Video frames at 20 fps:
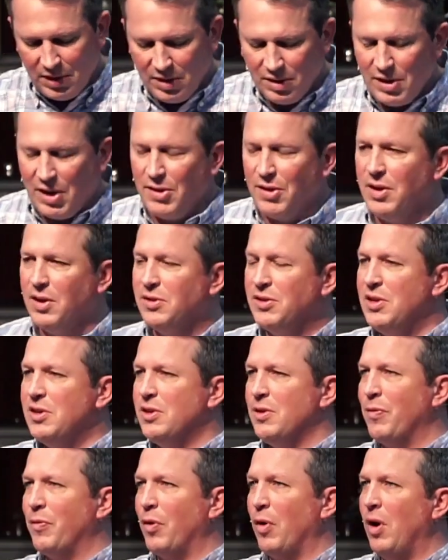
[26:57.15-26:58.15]
I think it's
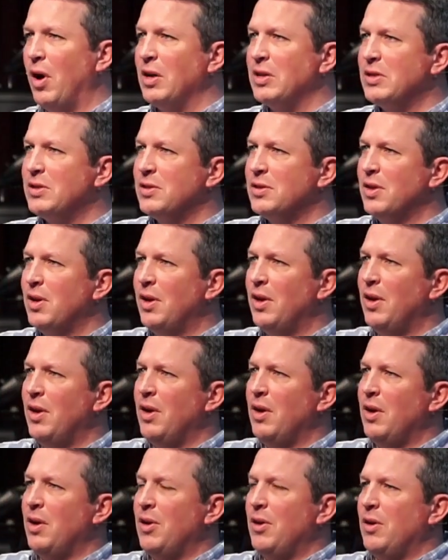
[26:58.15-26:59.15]
easy for us
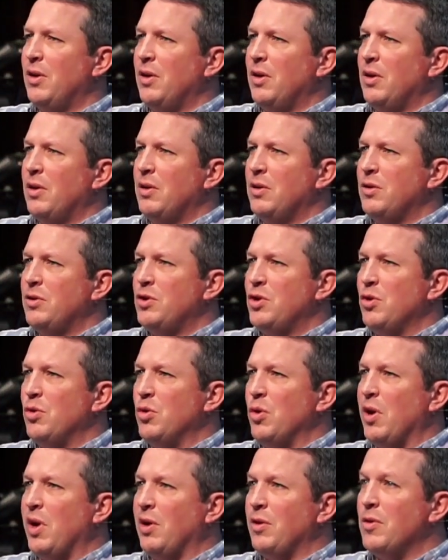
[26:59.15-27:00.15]
to
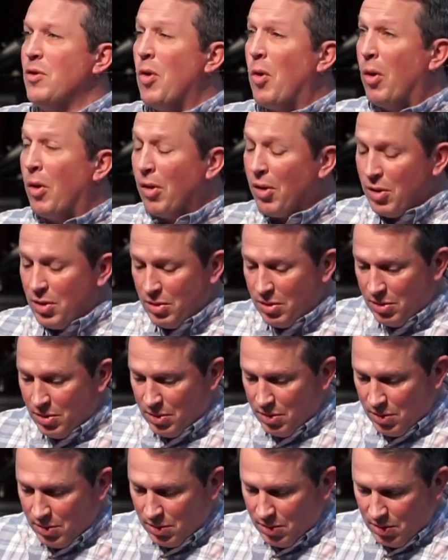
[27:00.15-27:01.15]
ignore
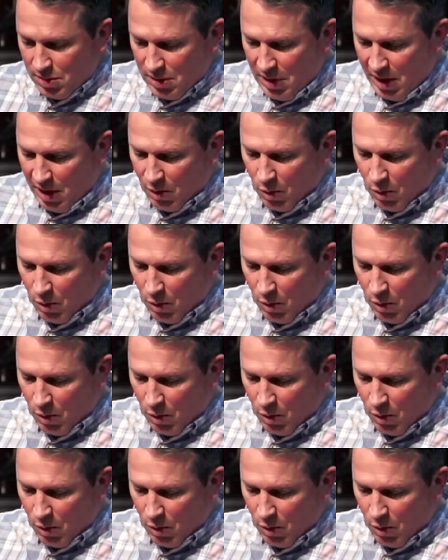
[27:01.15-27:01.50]
how